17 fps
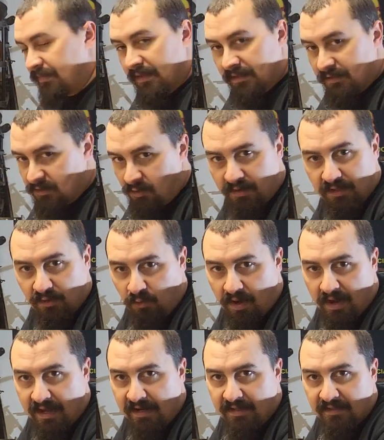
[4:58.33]
So either
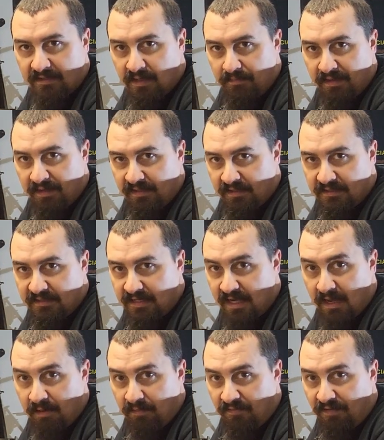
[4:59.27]
way, it ends up being the
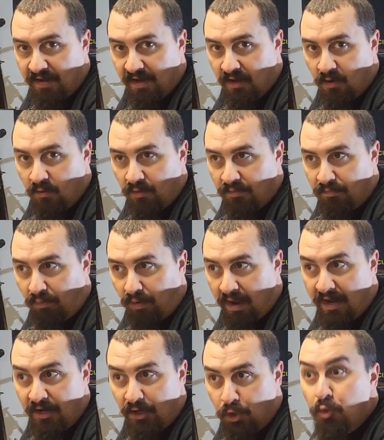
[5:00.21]
same if I go with
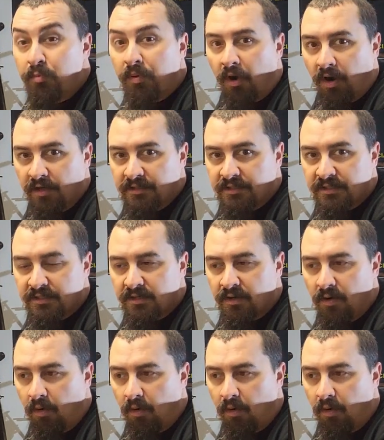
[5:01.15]
brand new parts